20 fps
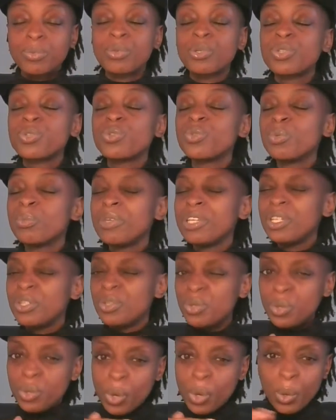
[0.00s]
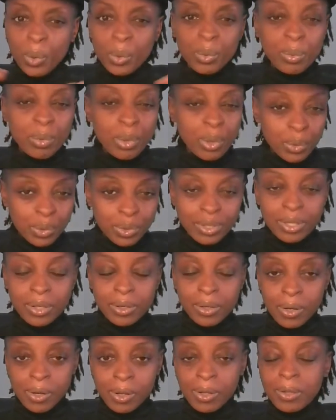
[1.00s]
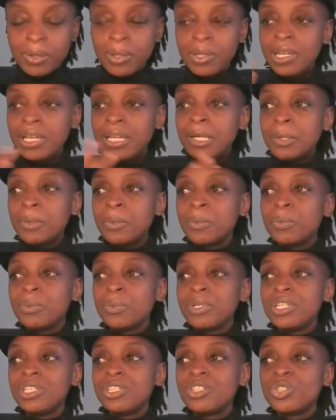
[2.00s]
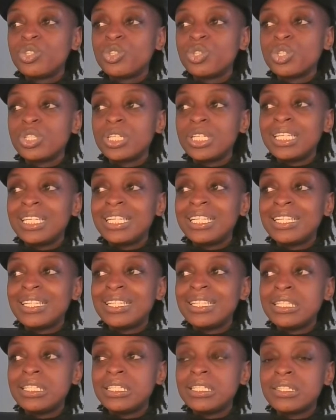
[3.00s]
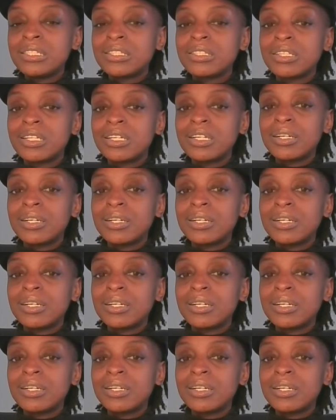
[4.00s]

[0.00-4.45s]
We're assuming no growth at all, which is